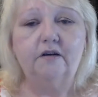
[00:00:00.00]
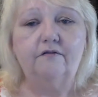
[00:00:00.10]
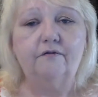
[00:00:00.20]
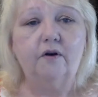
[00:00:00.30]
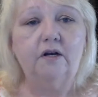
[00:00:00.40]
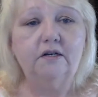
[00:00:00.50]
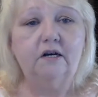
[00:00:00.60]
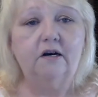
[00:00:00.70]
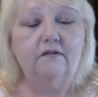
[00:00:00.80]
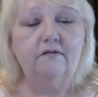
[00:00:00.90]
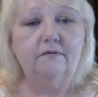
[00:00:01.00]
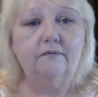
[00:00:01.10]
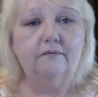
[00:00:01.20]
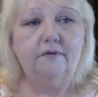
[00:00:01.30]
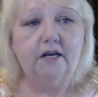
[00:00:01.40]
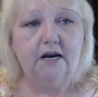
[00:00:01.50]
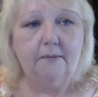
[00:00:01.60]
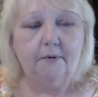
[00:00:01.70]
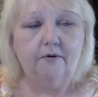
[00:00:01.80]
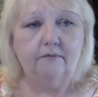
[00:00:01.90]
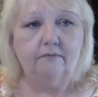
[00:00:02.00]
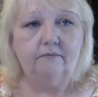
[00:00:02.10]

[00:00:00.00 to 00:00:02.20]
front of the camper.